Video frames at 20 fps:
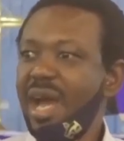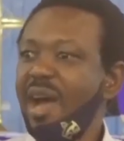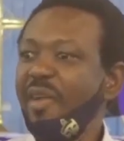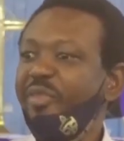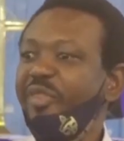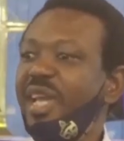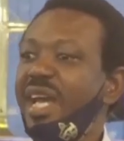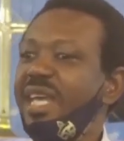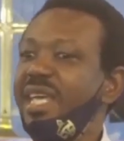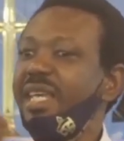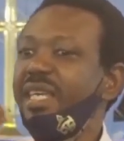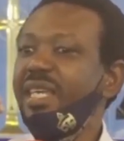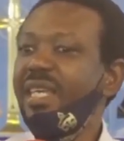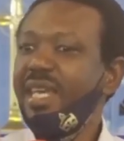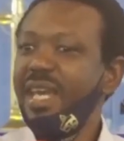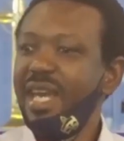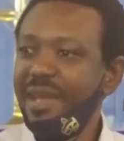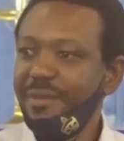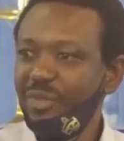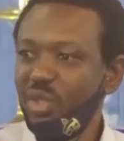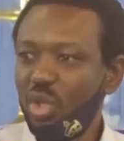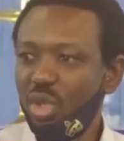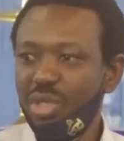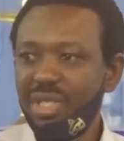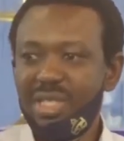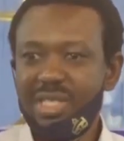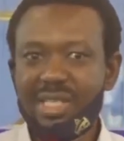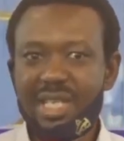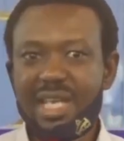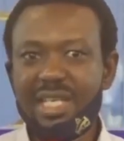After he came to
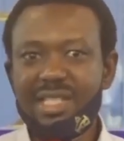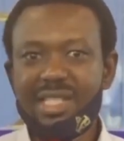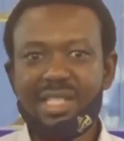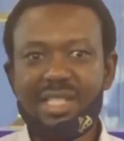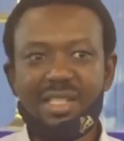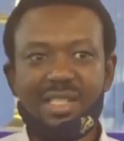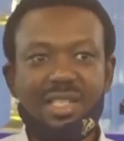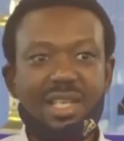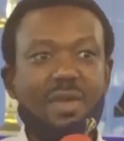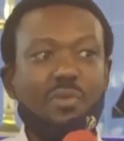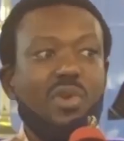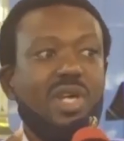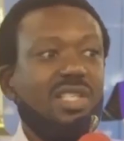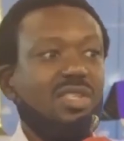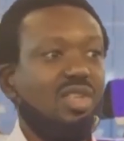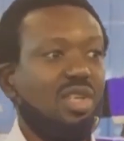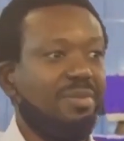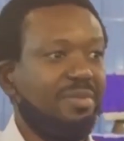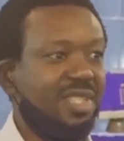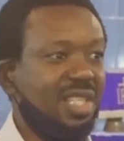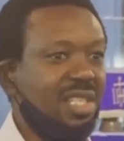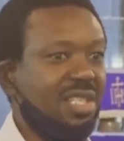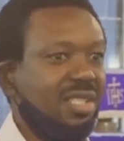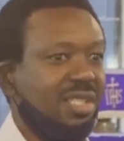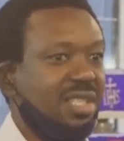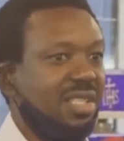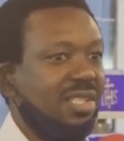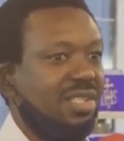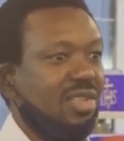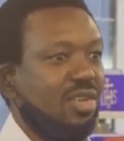his senses, there were some
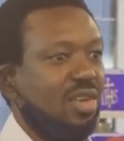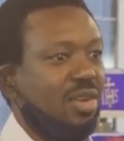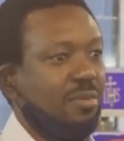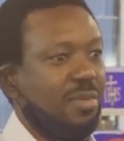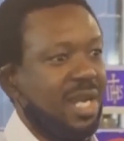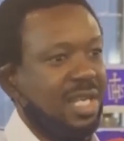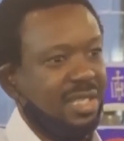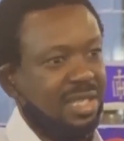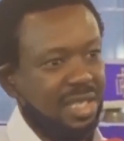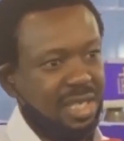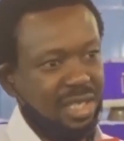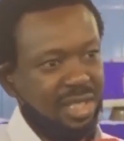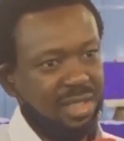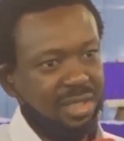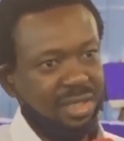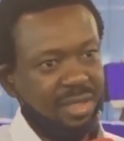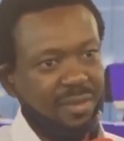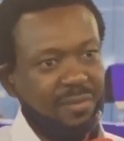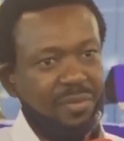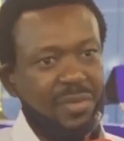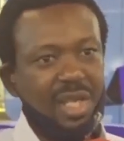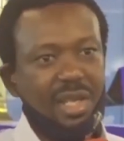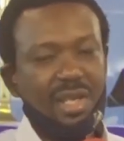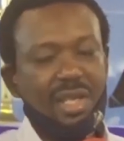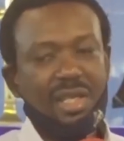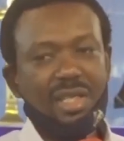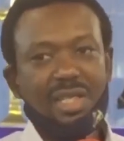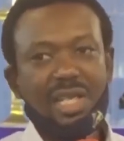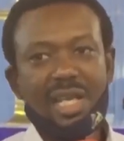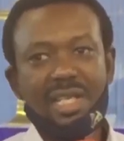things this young man did
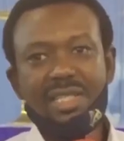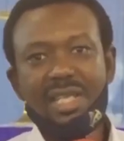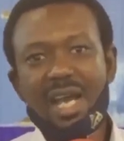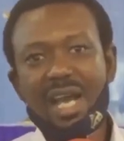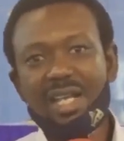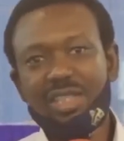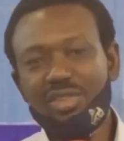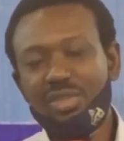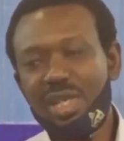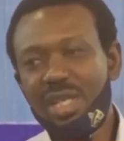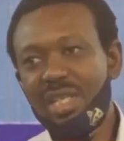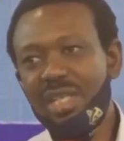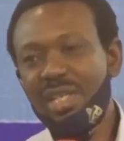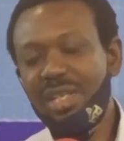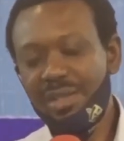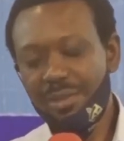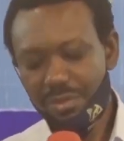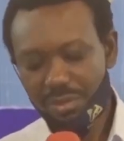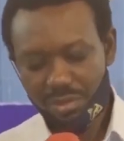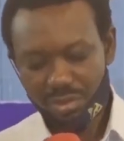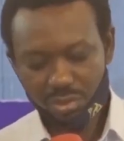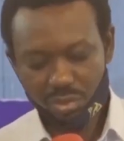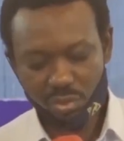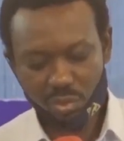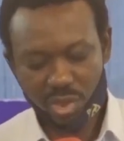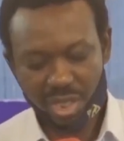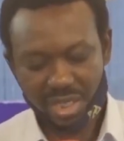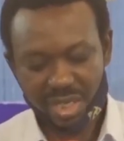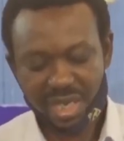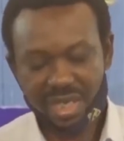that actually
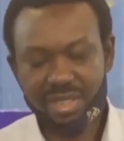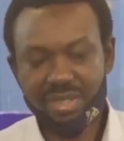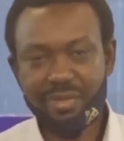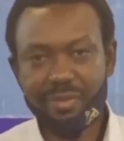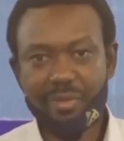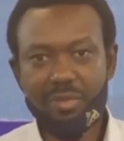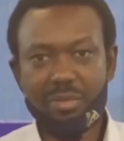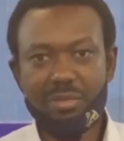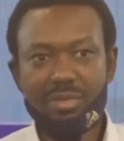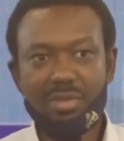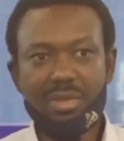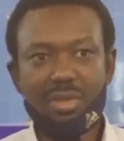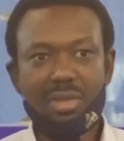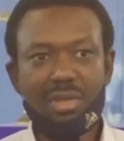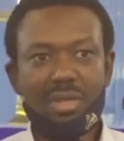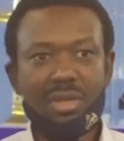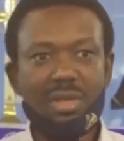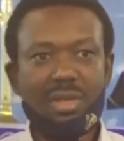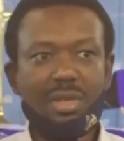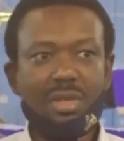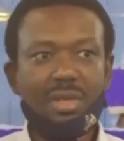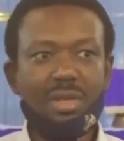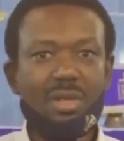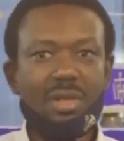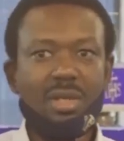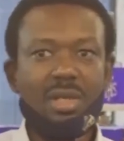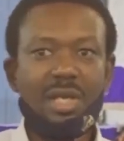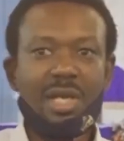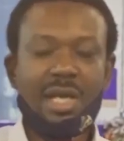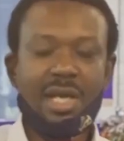worked
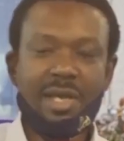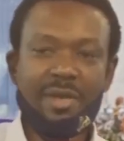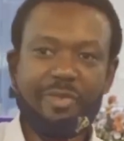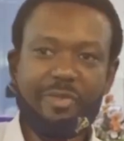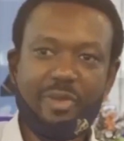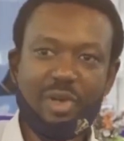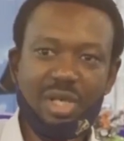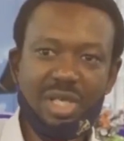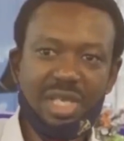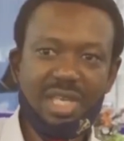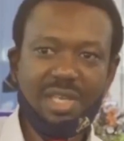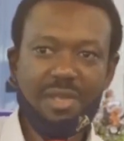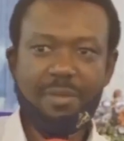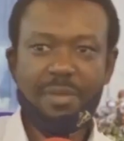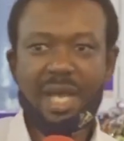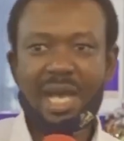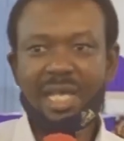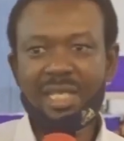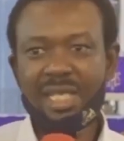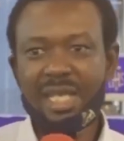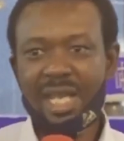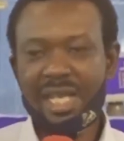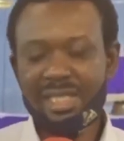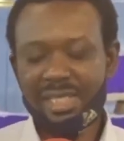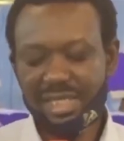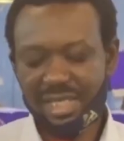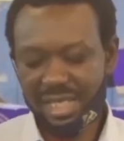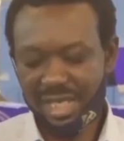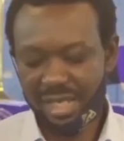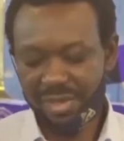out for him, and he
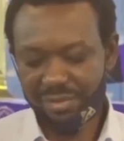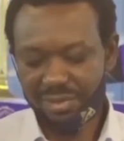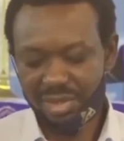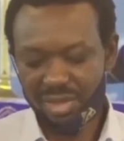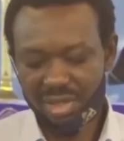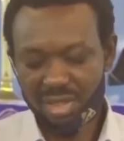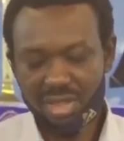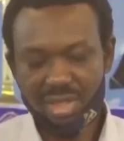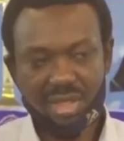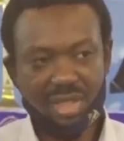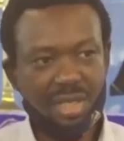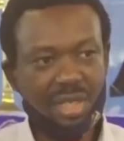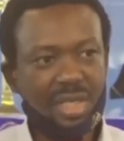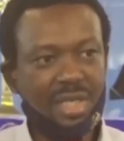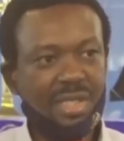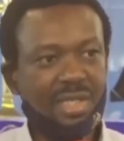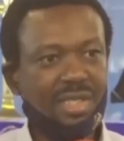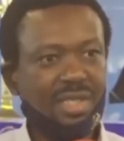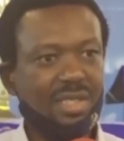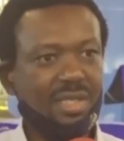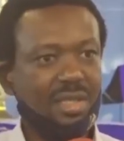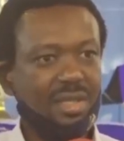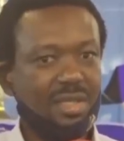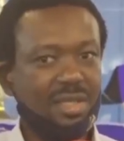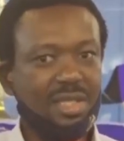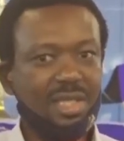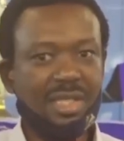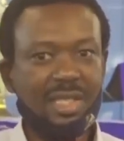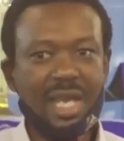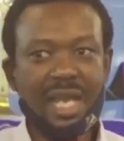achieved
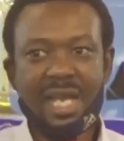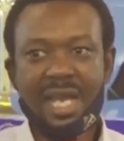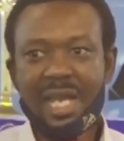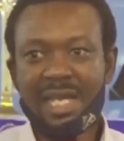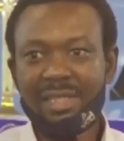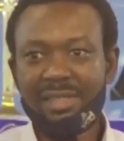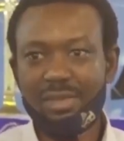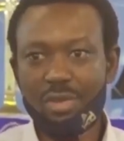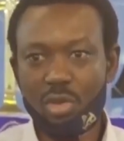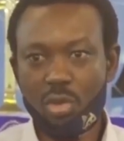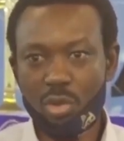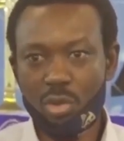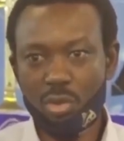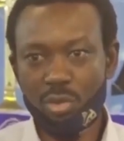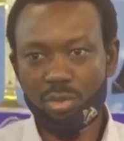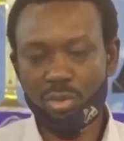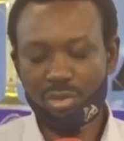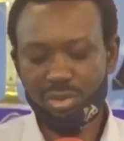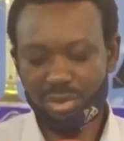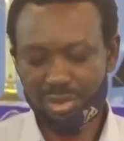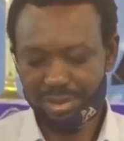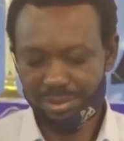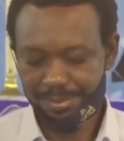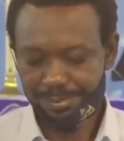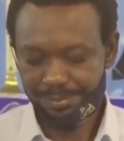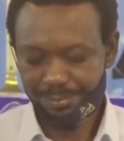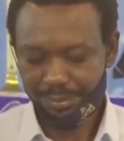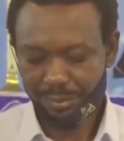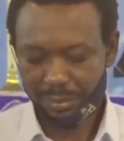his desired goals.